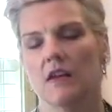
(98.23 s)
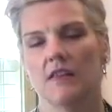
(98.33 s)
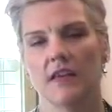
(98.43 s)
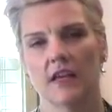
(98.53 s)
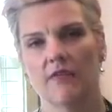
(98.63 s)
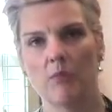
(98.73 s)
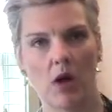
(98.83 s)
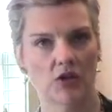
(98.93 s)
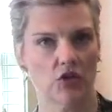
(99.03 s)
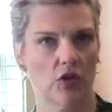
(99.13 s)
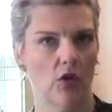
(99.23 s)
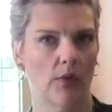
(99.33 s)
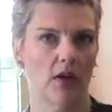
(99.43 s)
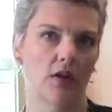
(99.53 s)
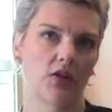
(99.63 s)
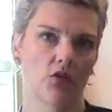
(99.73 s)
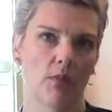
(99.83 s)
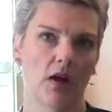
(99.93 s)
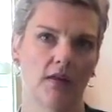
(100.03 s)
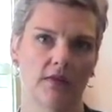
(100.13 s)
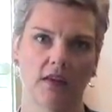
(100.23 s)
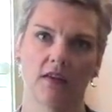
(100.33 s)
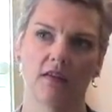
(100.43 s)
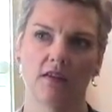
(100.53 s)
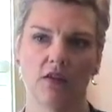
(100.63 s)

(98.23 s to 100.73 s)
negative mantra going on in your mind that,